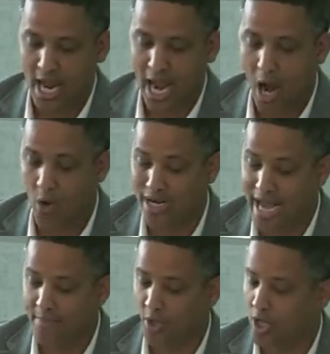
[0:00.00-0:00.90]
Our
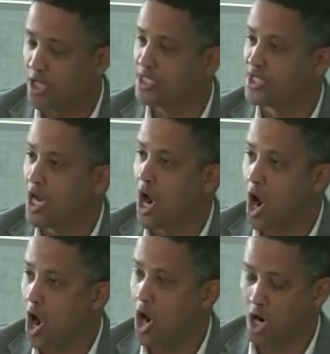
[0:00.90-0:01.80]
neighborhoods
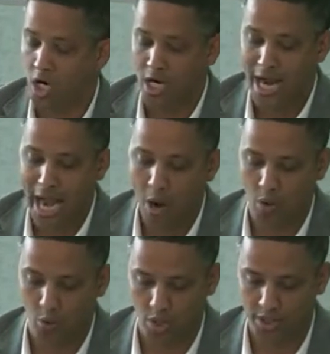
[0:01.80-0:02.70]
are our
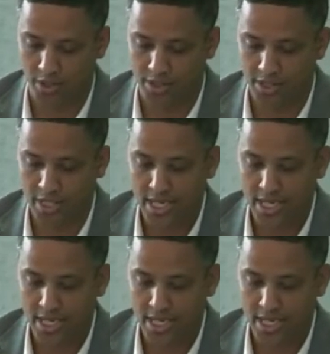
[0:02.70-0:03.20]
workers.